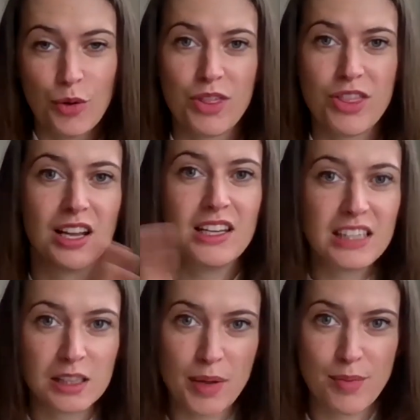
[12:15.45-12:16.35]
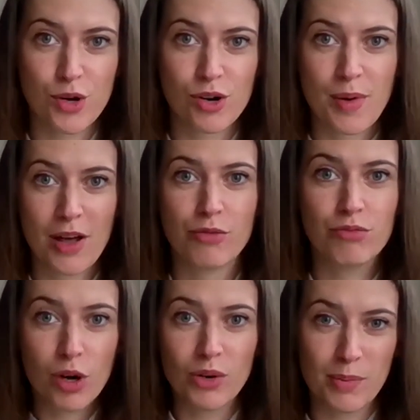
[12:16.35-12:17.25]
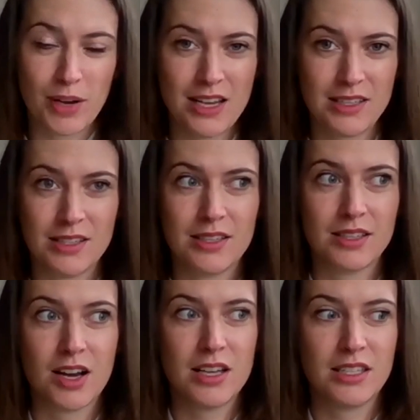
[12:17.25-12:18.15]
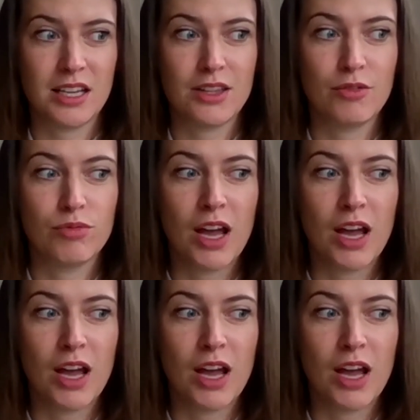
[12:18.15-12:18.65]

we think a little bit more about the role it plays in society and